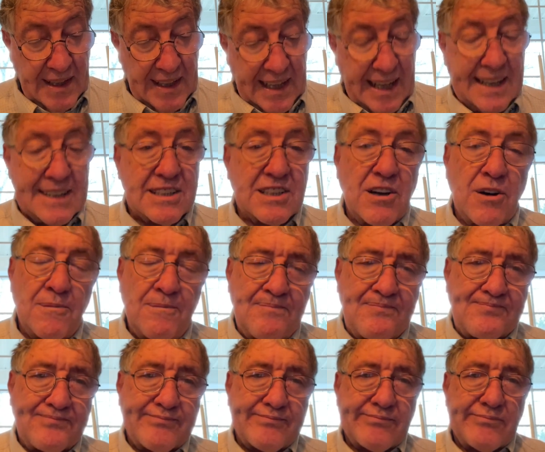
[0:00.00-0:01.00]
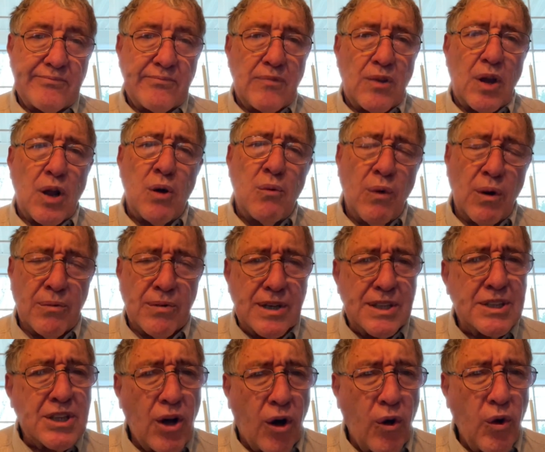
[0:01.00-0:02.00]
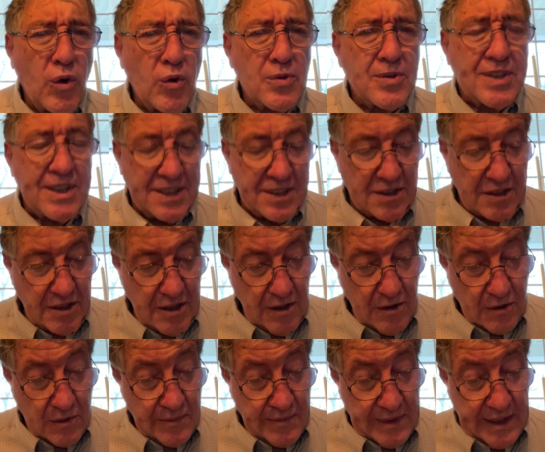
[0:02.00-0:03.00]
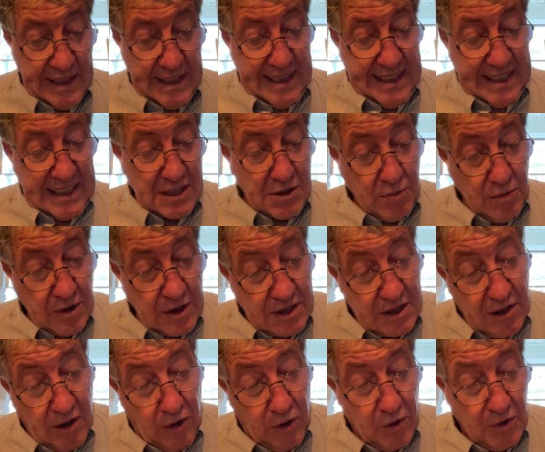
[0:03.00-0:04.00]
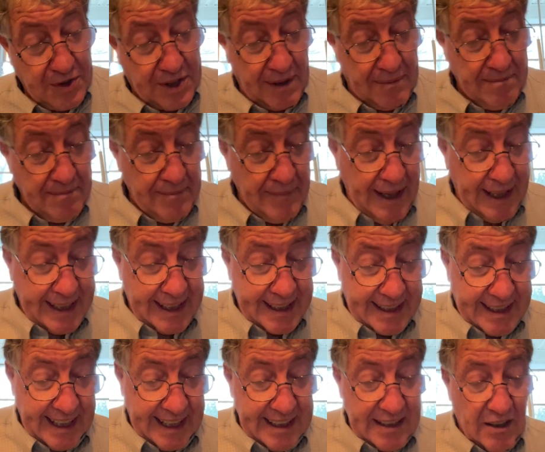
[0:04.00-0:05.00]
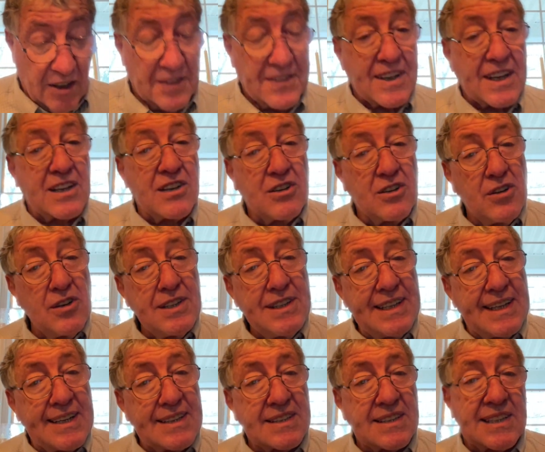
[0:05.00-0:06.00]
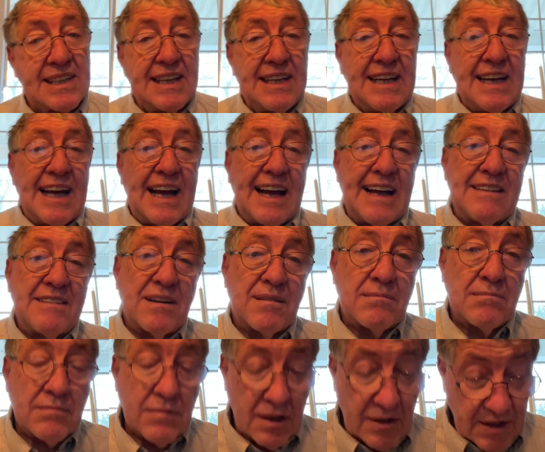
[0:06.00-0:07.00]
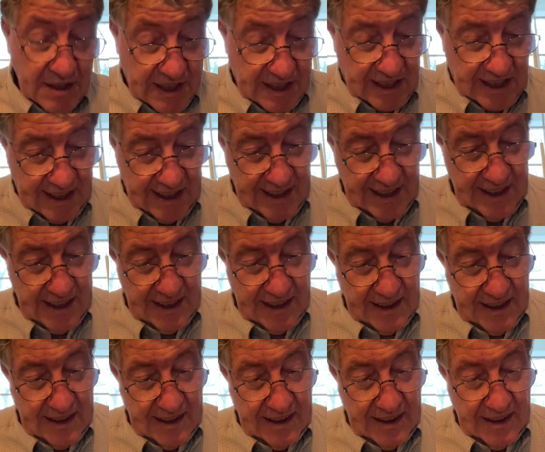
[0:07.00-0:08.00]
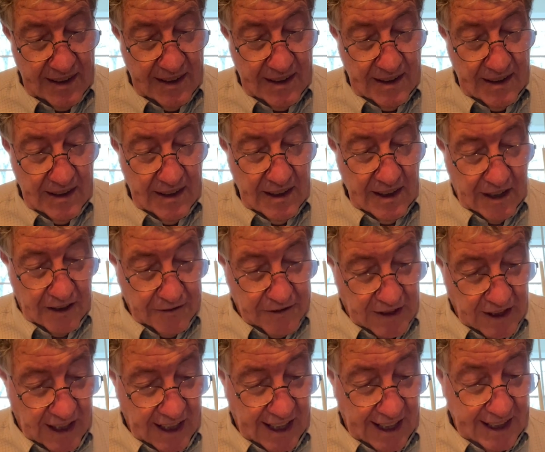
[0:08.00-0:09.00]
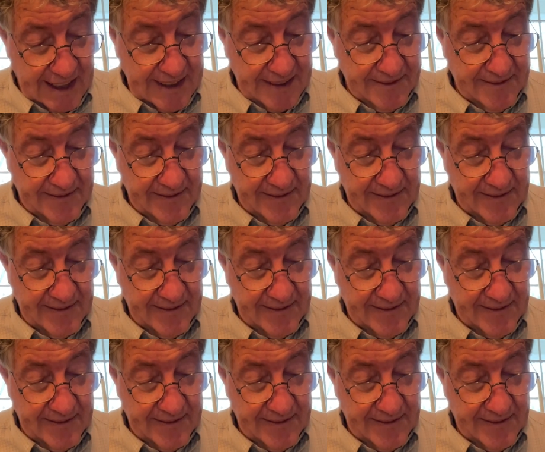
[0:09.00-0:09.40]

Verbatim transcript: And so what we're told to do is we're told to meditate on the goodness and the mercy of God.